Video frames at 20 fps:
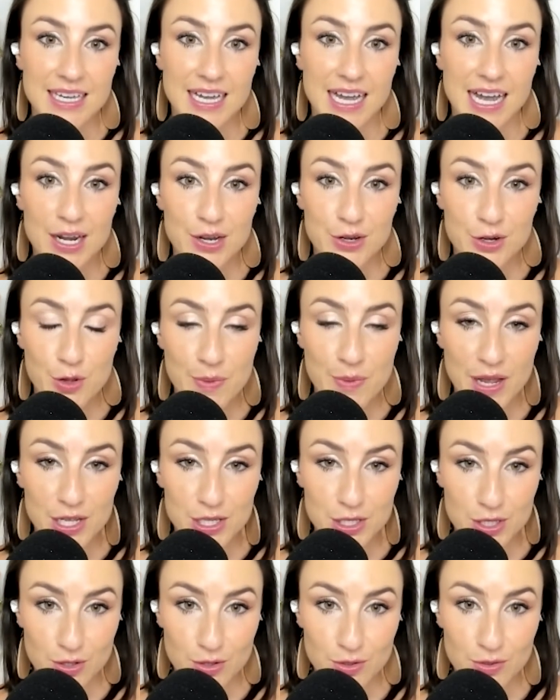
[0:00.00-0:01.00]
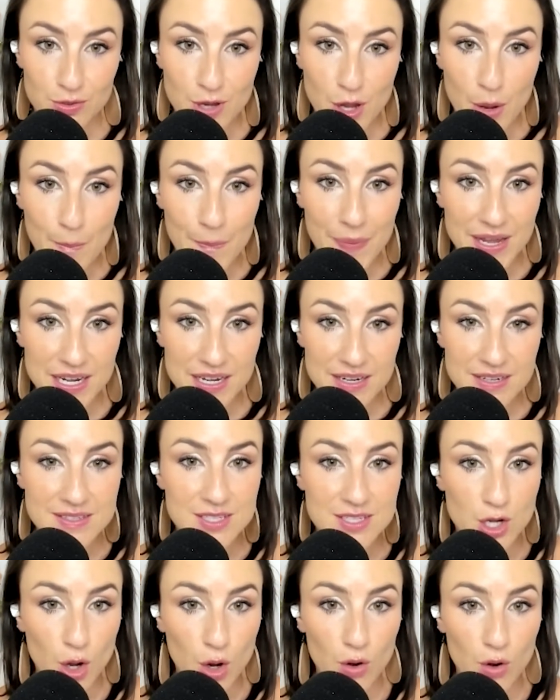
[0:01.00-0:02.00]
I don't know about you, but it is
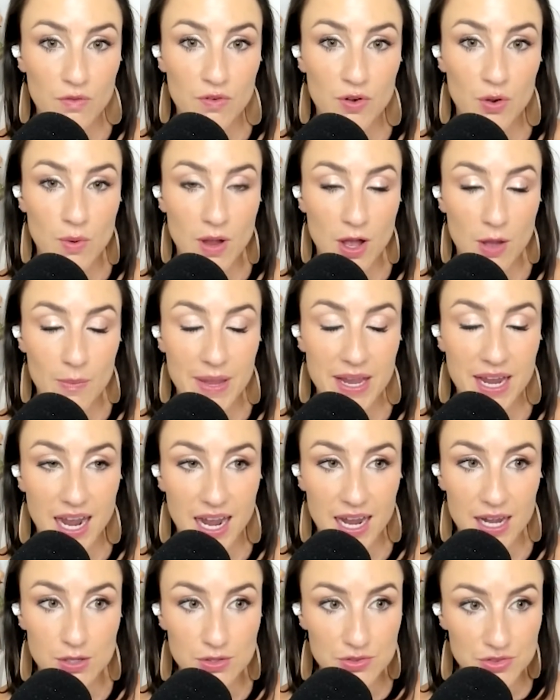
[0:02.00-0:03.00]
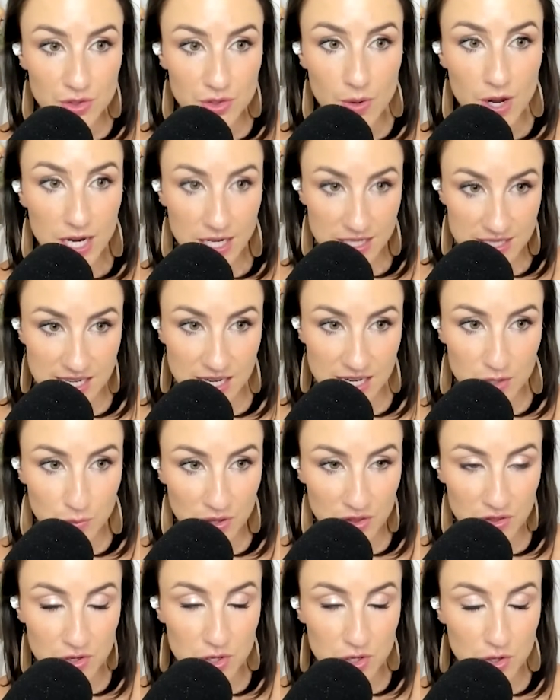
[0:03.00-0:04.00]
an overwhelming aisle to walk down,
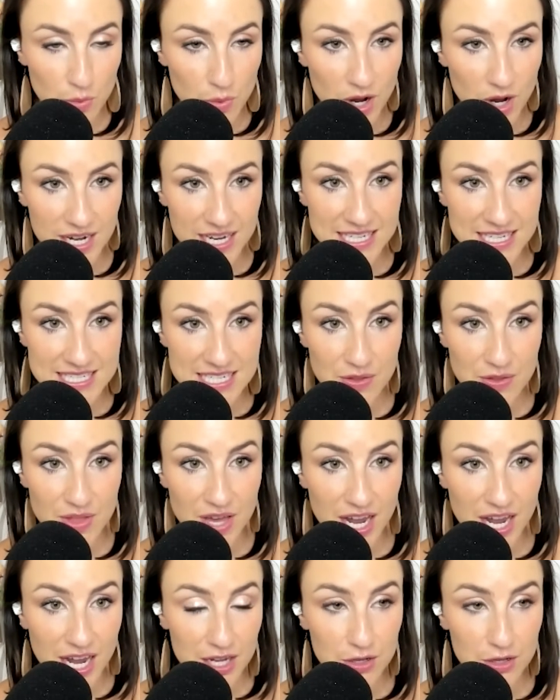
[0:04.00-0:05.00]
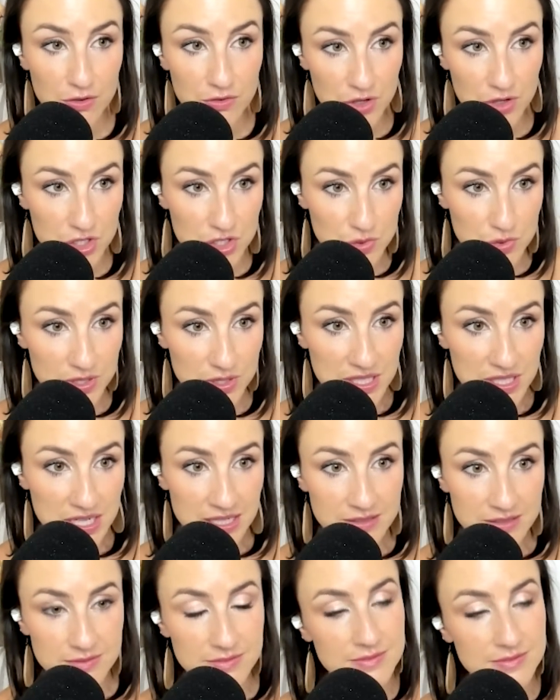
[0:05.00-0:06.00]
whether you're walking down the aisle
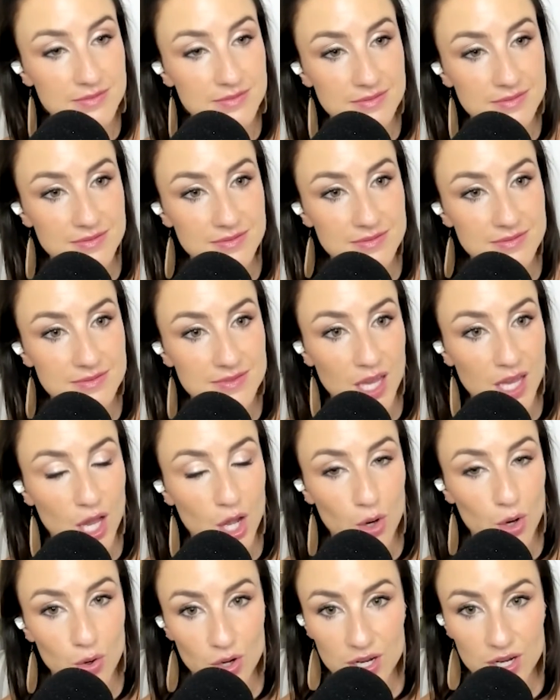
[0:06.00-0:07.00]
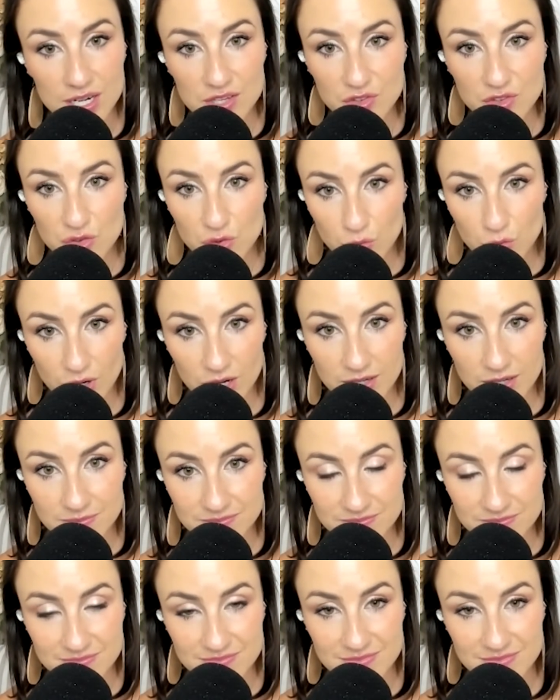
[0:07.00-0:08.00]
virtually or in a store.
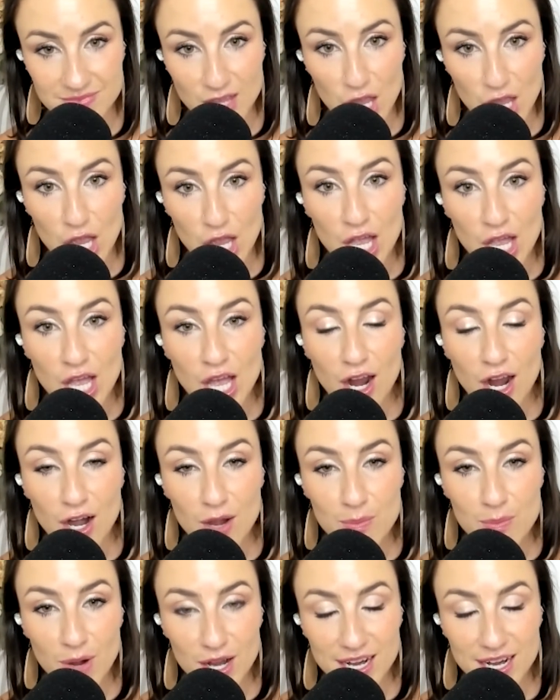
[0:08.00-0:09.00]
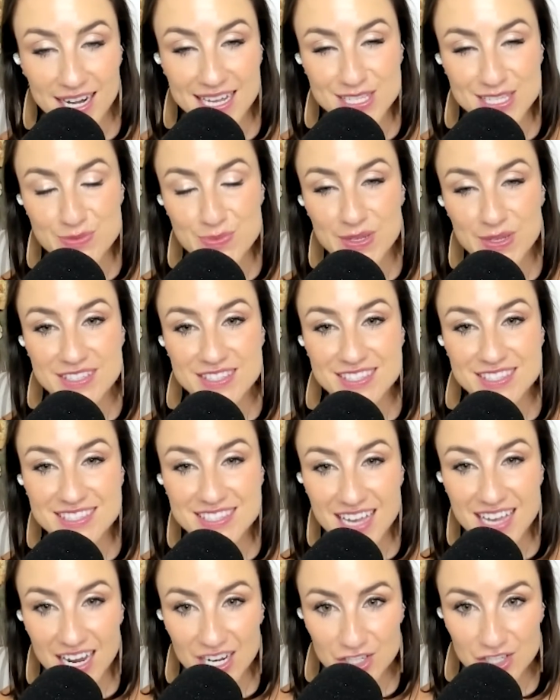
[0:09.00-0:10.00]
Our market has been
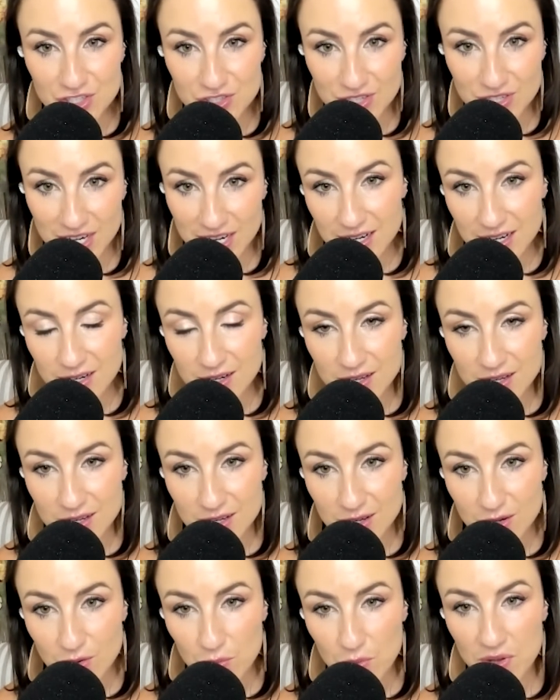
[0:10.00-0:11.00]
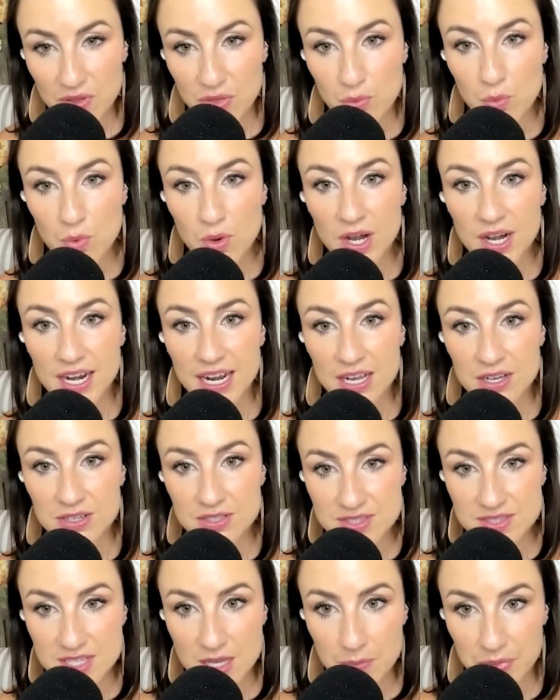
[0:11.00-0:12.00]
saturated with
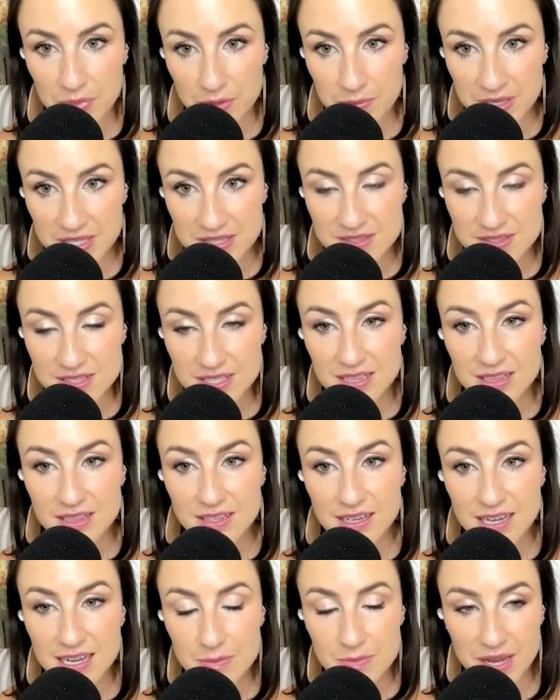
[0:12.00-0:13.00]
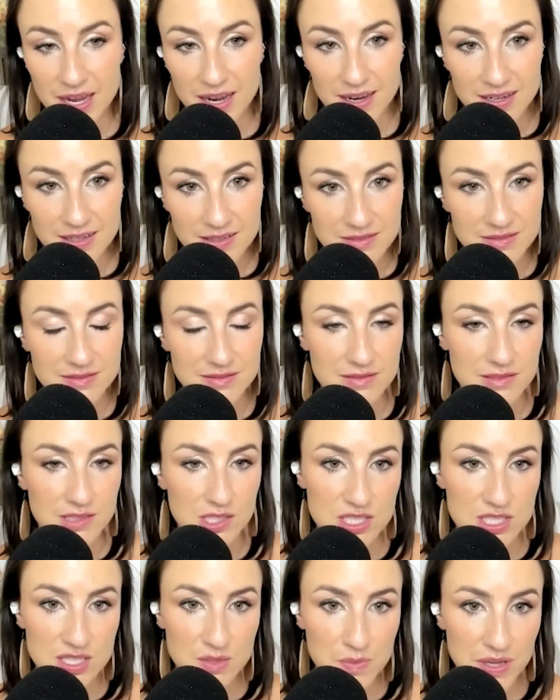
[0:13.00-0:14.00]
workout supplements claiming
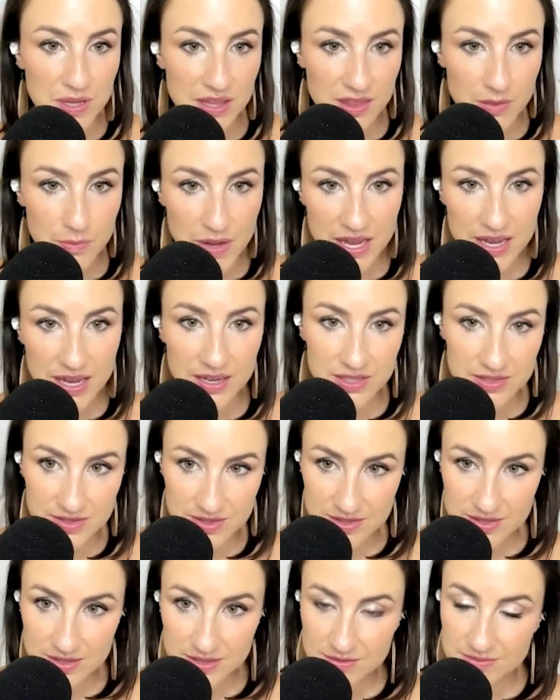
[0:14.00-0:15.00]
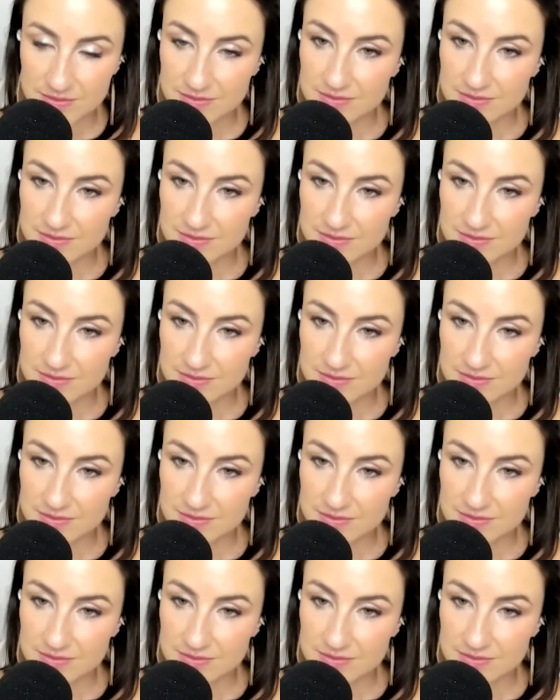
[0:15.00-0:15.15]
to be the best,